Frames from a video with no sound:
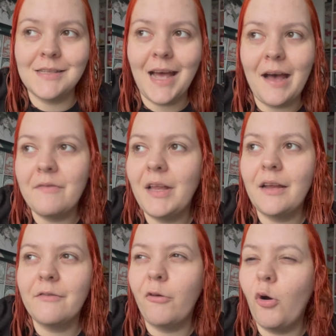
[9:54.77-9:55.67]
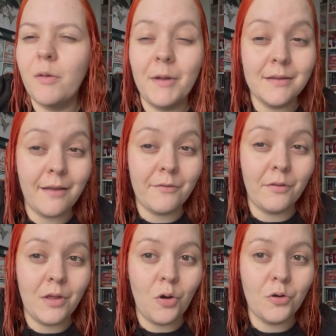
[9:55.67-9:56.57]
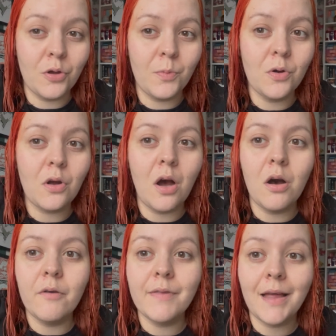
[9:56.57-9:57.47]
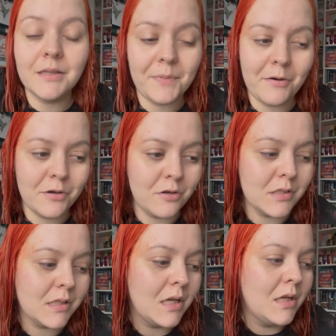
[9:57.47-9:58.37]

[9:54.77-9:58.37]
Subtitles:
I have like 40 minutes left of the audiobook of The Atlas Paradox,